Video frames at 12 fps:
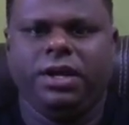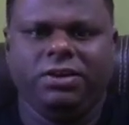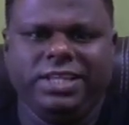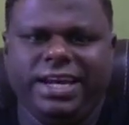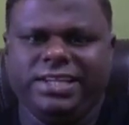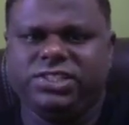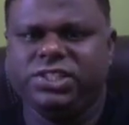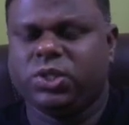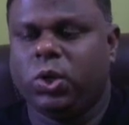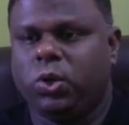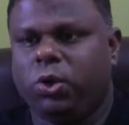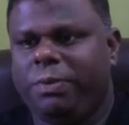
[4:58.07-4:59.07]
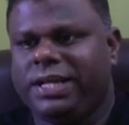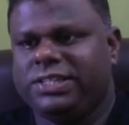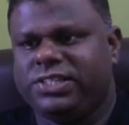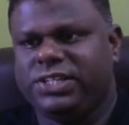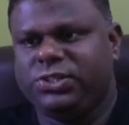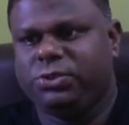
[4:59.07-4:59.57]
Now the next is
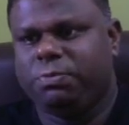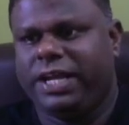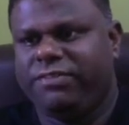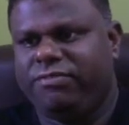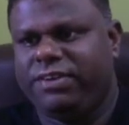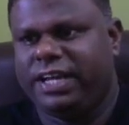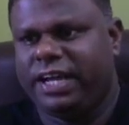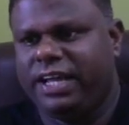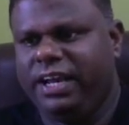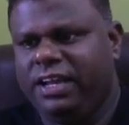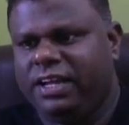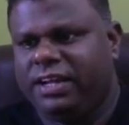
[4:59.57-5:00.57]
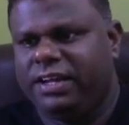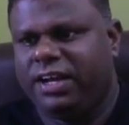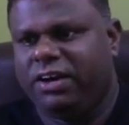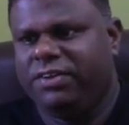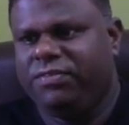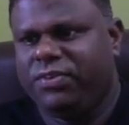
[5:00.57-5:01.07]
chlorobenzene to biphenyl.
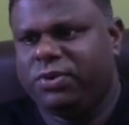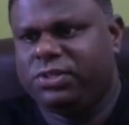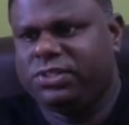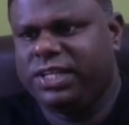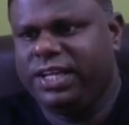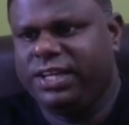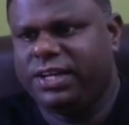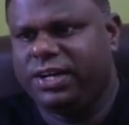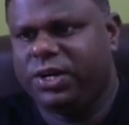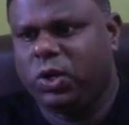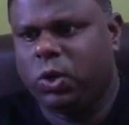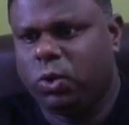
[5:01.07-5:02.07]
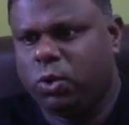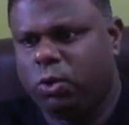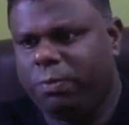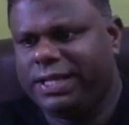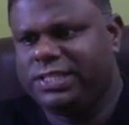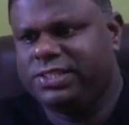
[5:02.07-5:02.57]
Now if you could see here,
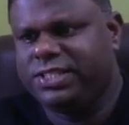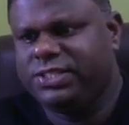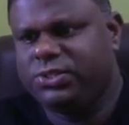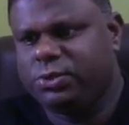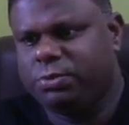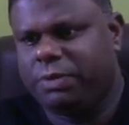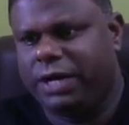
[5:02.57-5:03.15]
chlorobenzene to